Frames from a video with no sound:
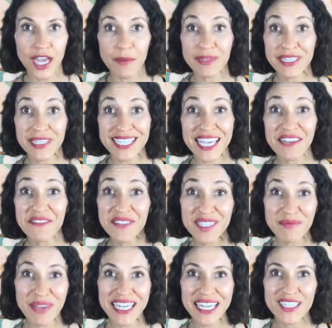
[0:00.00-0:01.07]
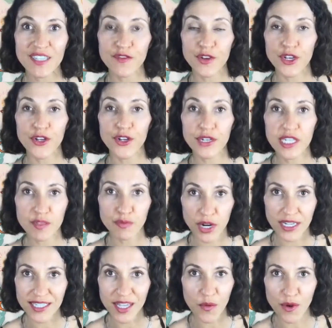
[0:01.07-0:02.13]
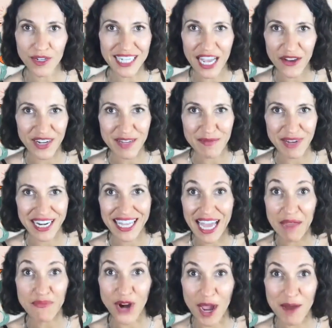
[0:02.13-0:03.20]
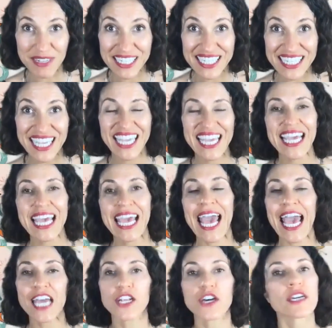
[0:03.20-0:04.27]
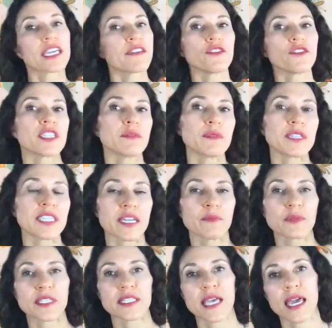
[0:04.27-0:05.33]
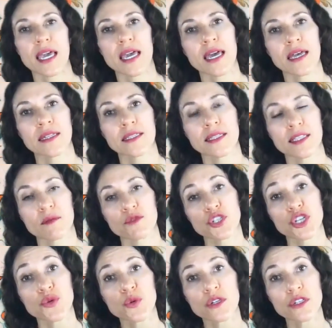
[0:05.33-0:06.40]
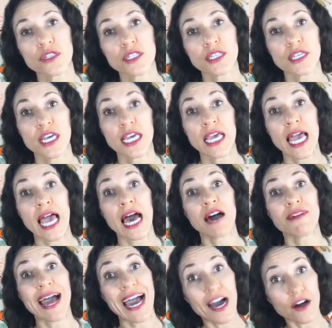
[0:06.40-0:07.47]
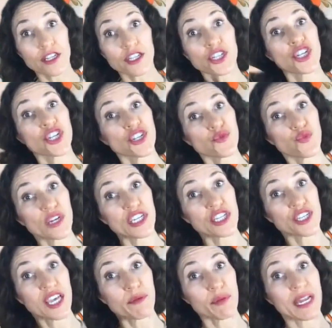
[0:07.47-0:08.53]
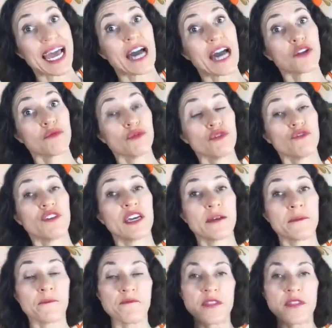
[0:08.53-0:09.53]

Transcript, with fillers: I'm a safe space for you to express. I won't tell anybody, I promise. And I'll give you some tips and some tools of how to sh- reshape it, how to move it.